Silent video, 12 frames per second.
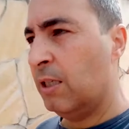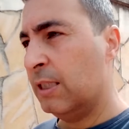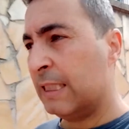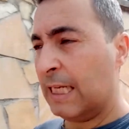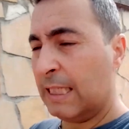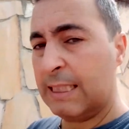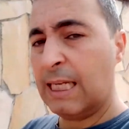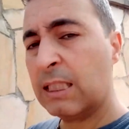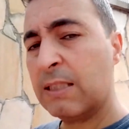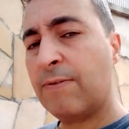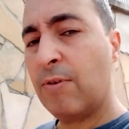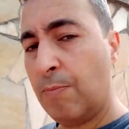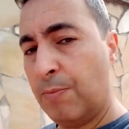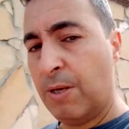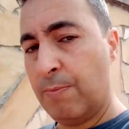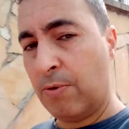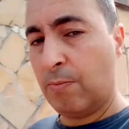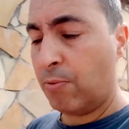successful
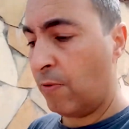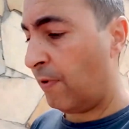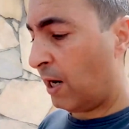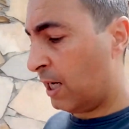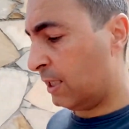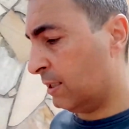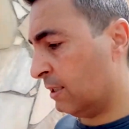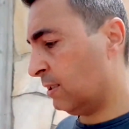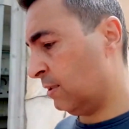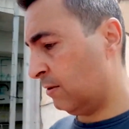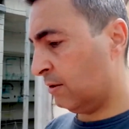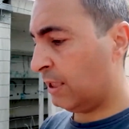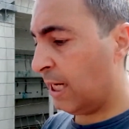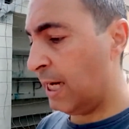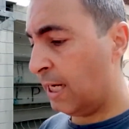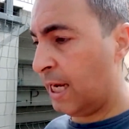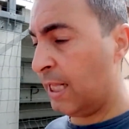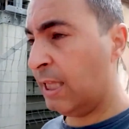people profiles
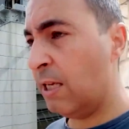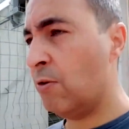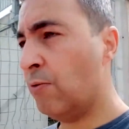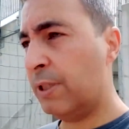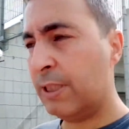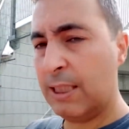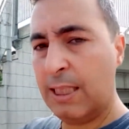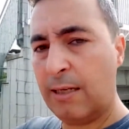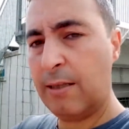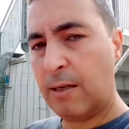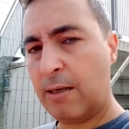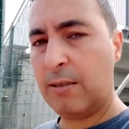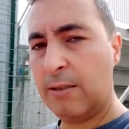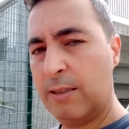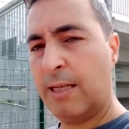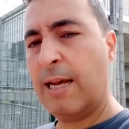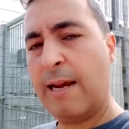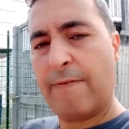okay and then you will see that are,
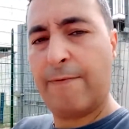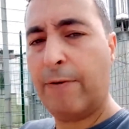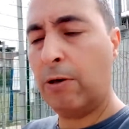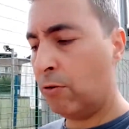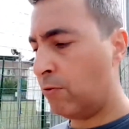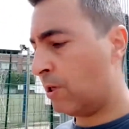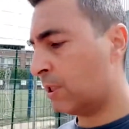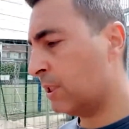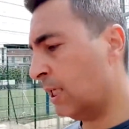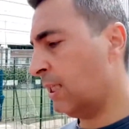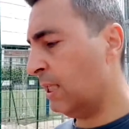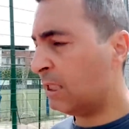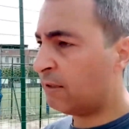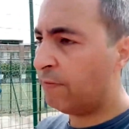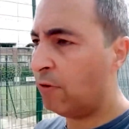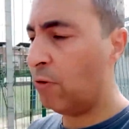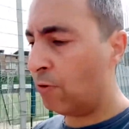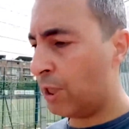they have followers and these
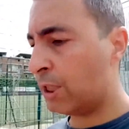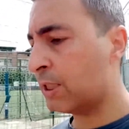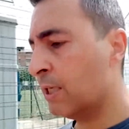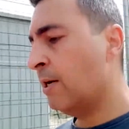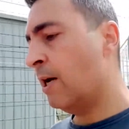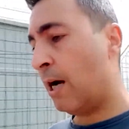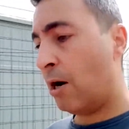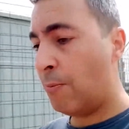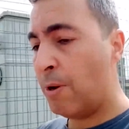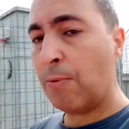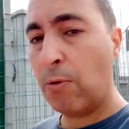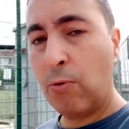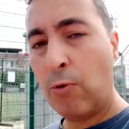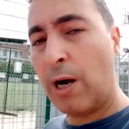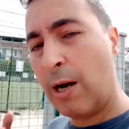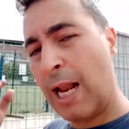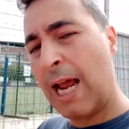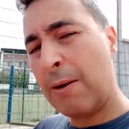followers are people who
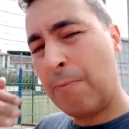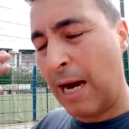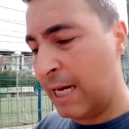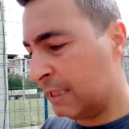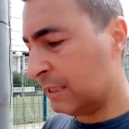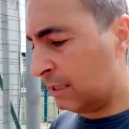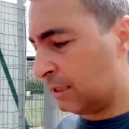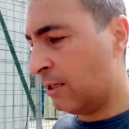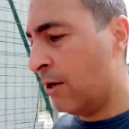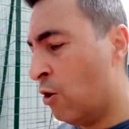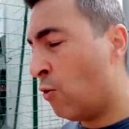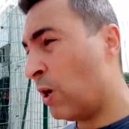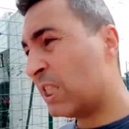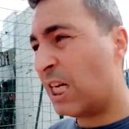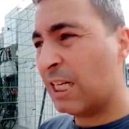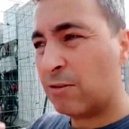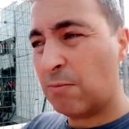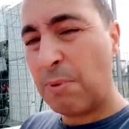are like-minded who are
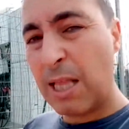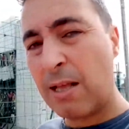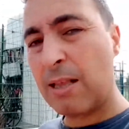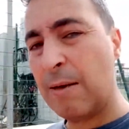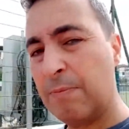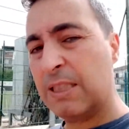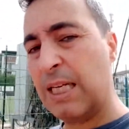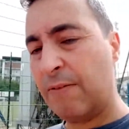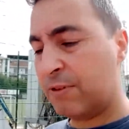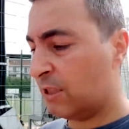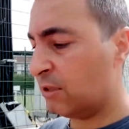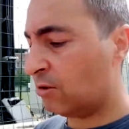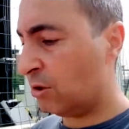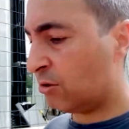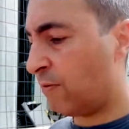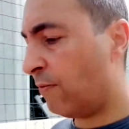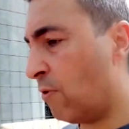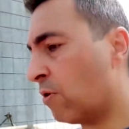trying to better themselves and so on and
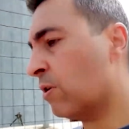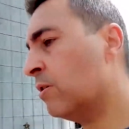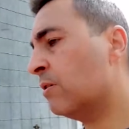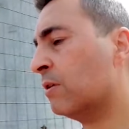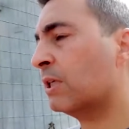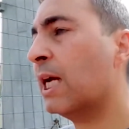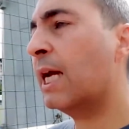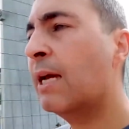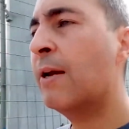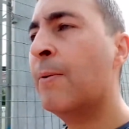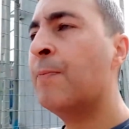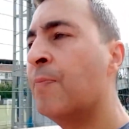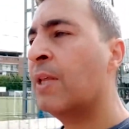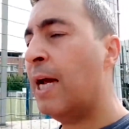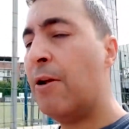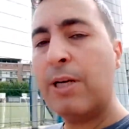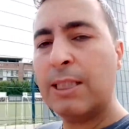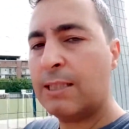so forth okay and
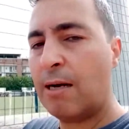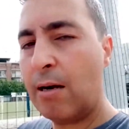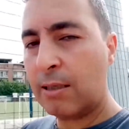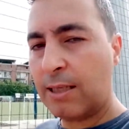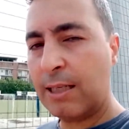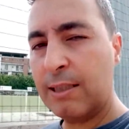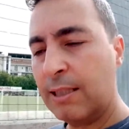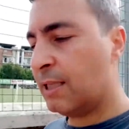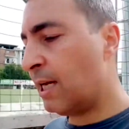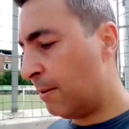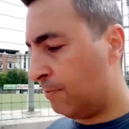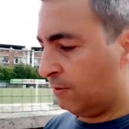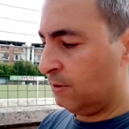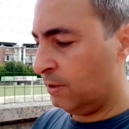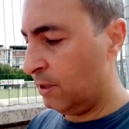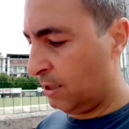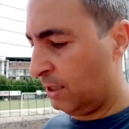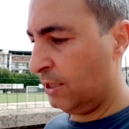you can start adding them
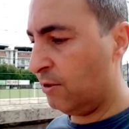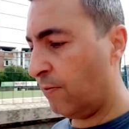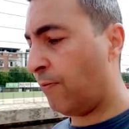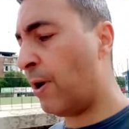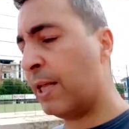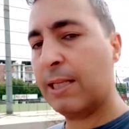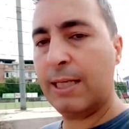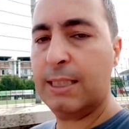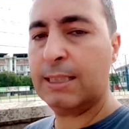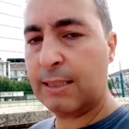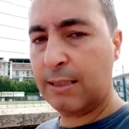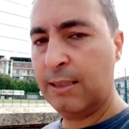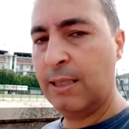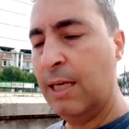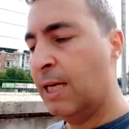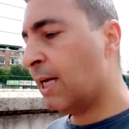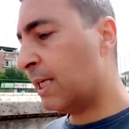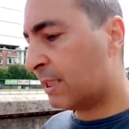in your friend list
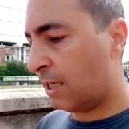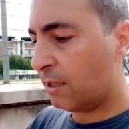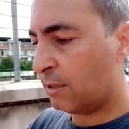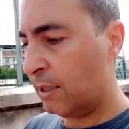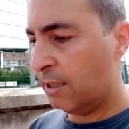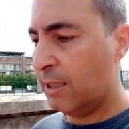and start